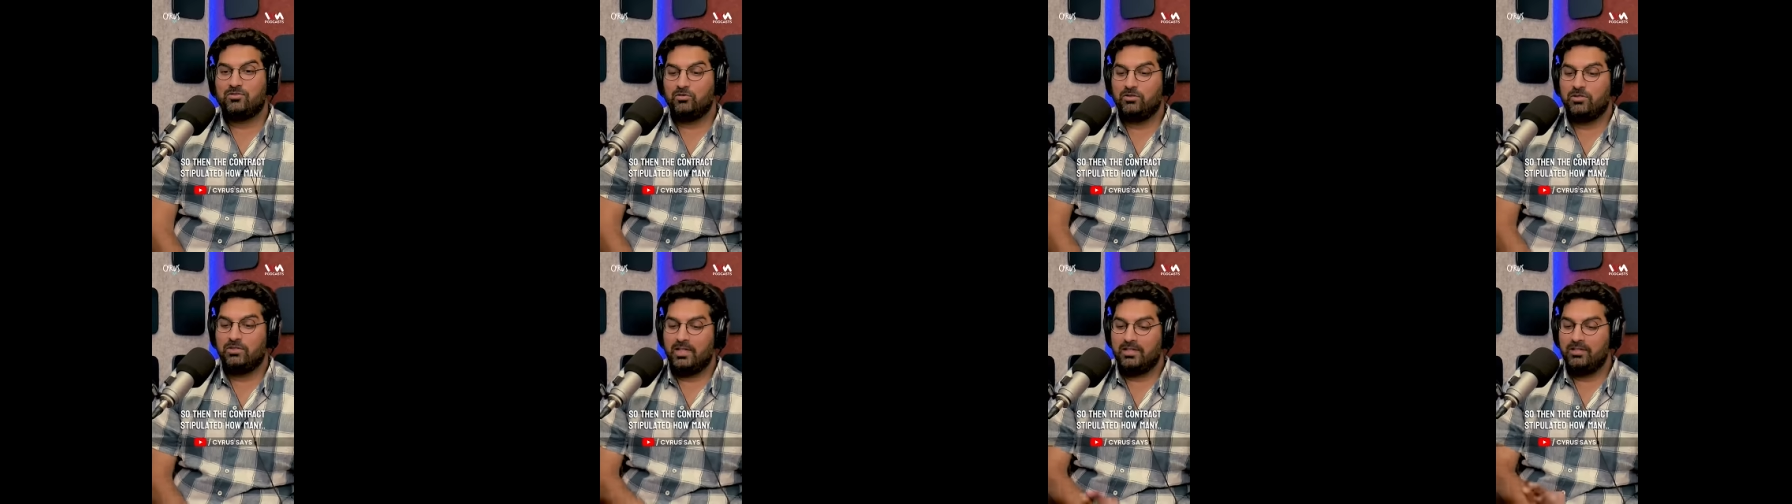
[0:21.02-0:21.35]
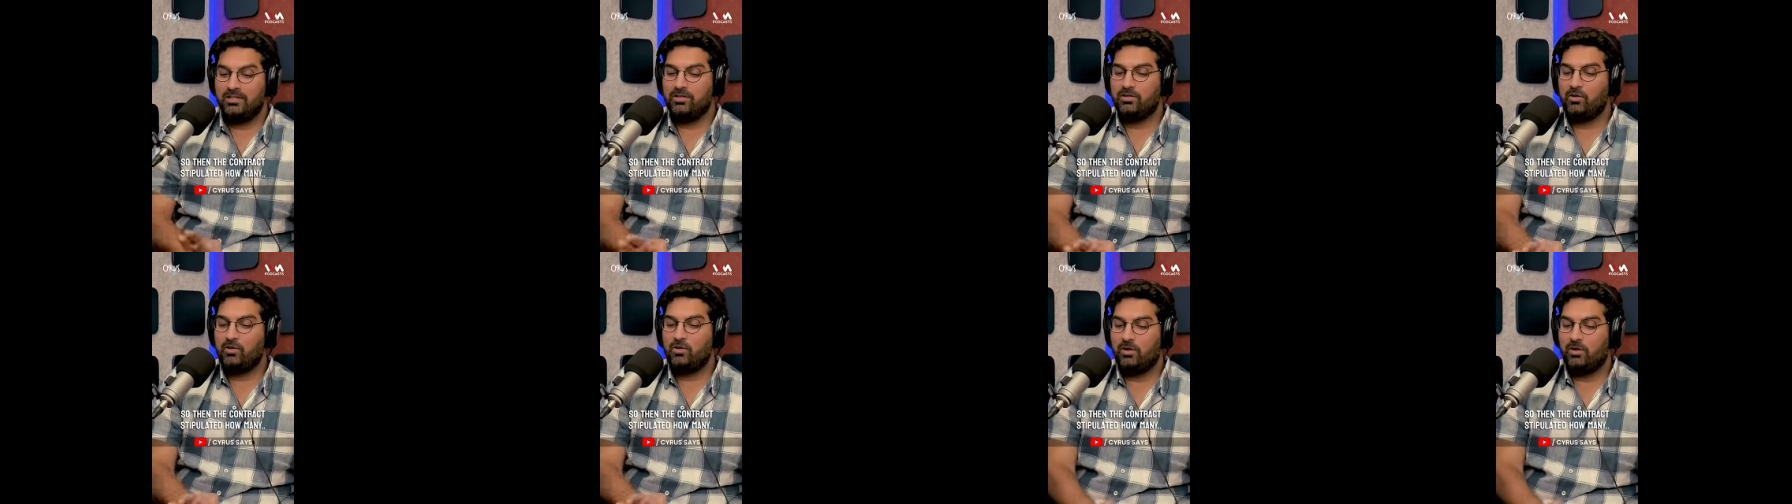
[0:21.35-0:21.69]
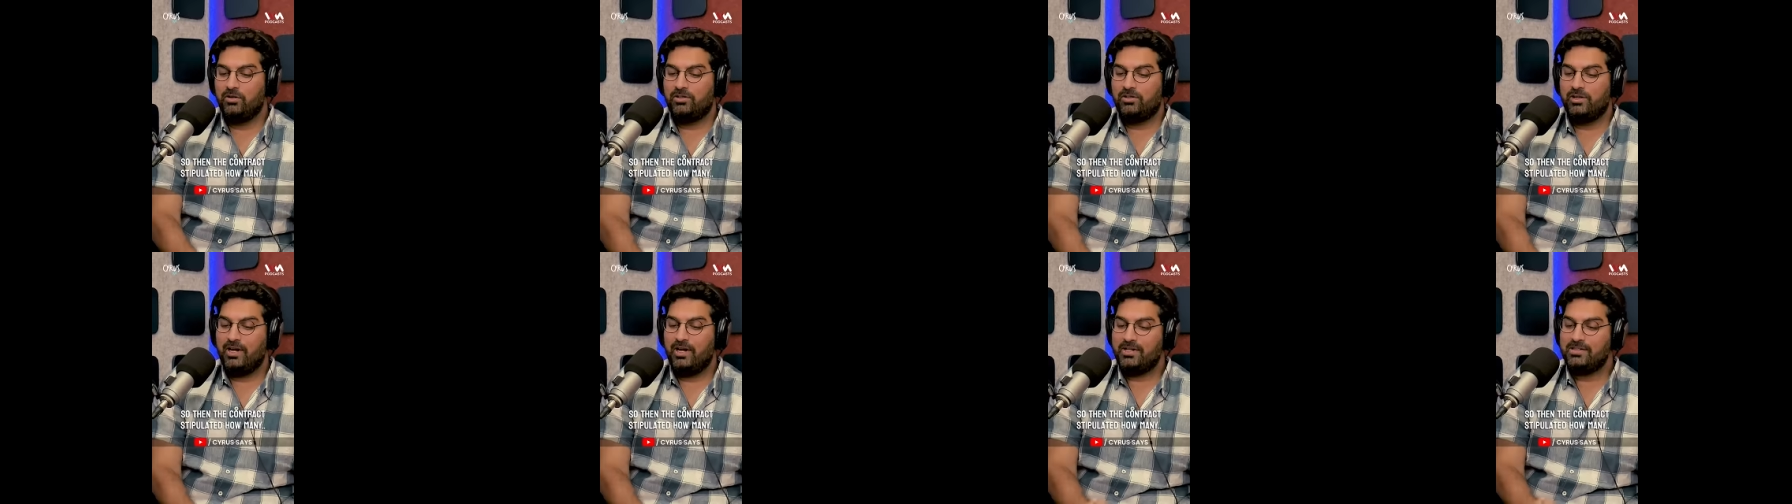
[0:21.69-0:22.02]
Yeah. So then the
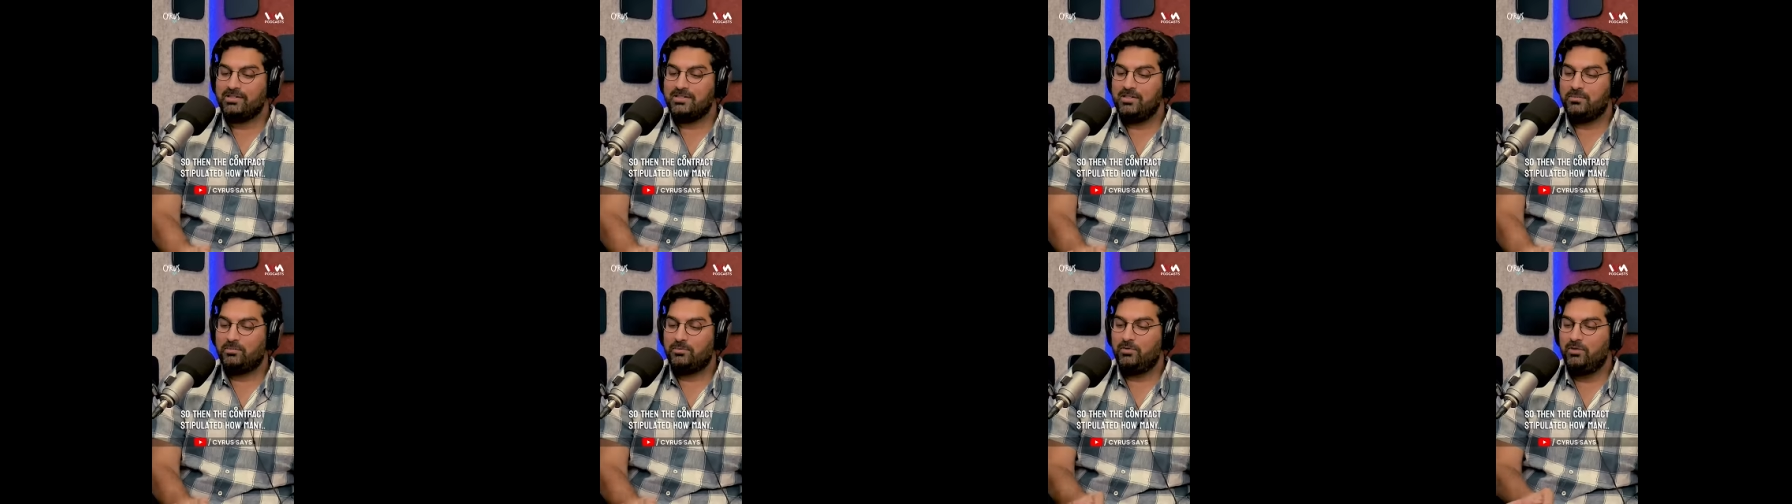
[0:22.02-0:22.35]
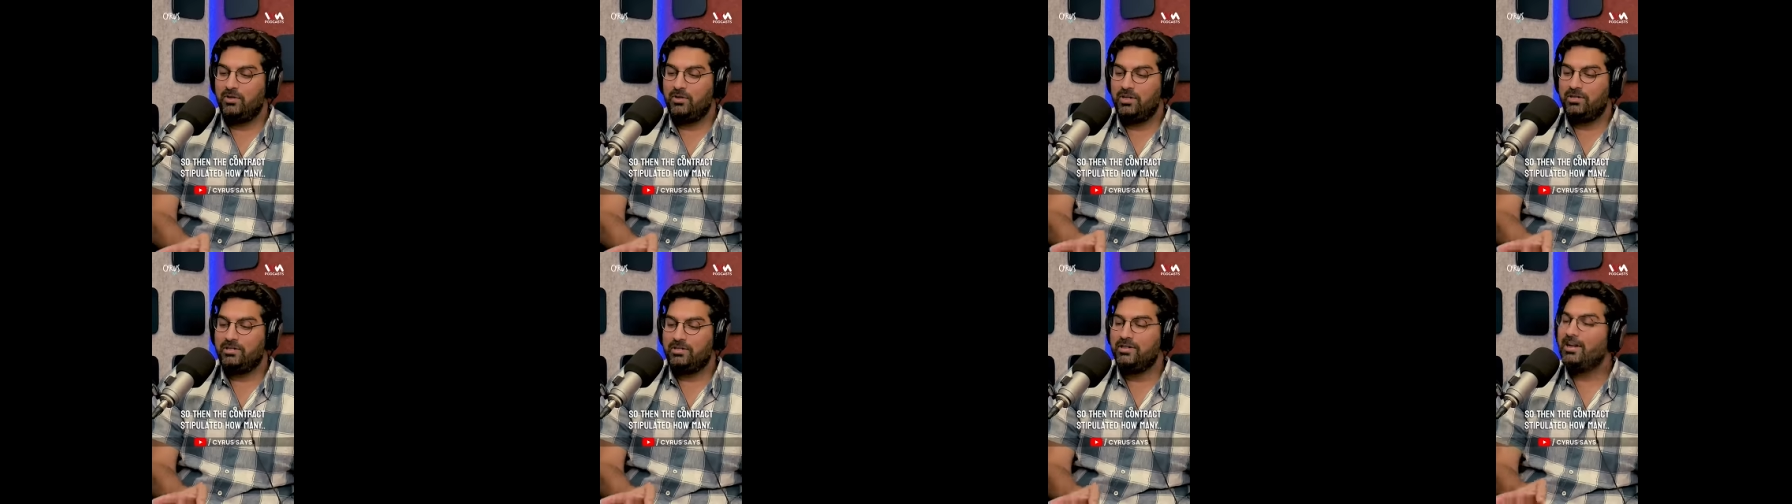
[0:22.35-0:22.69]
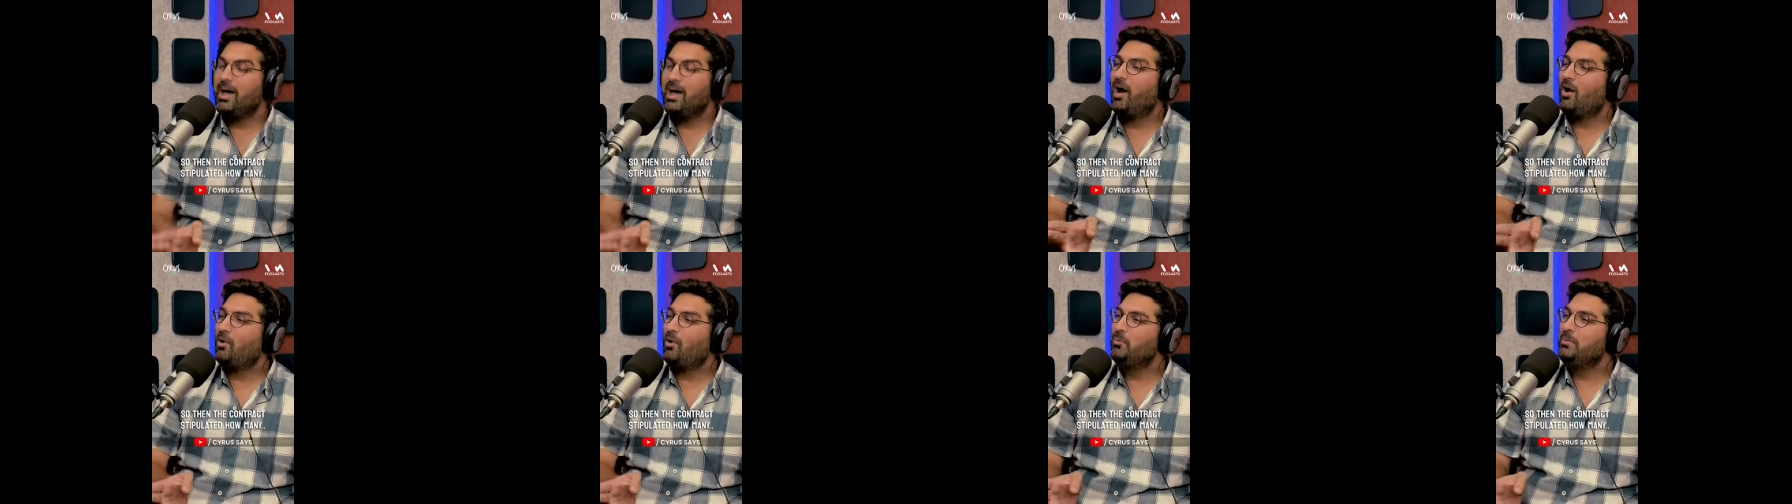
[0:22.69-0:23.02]
contract
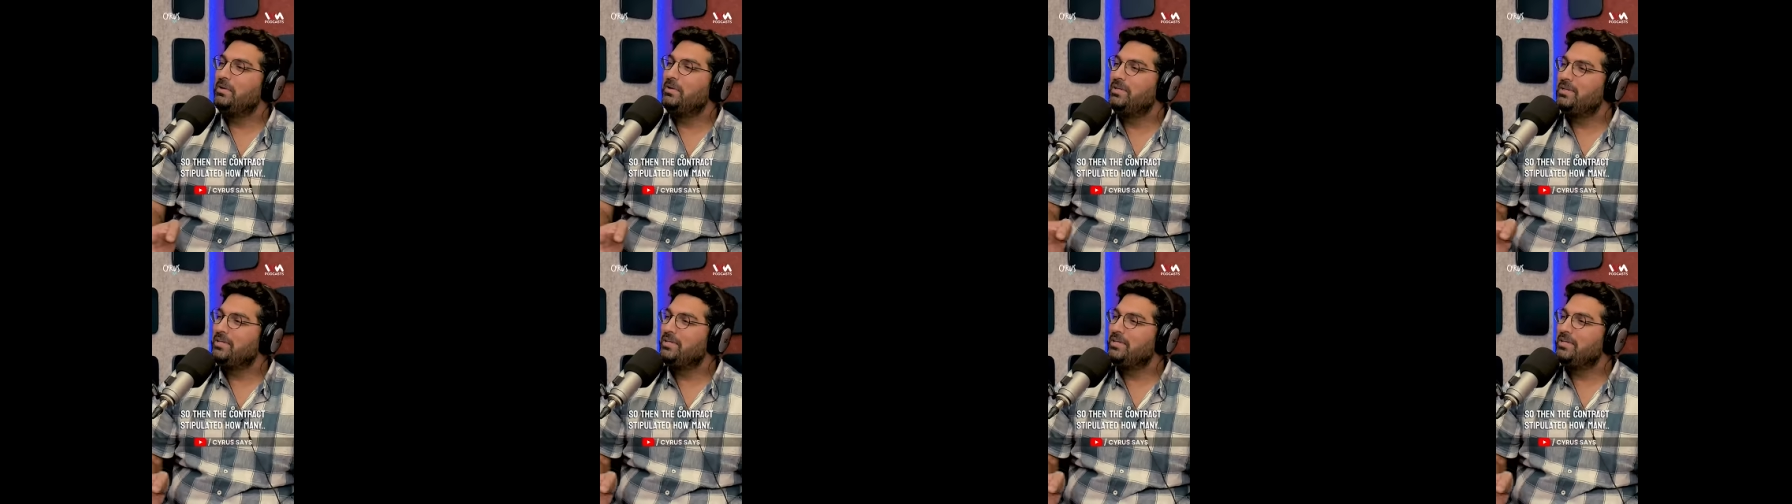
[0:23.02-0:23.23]
stipulated how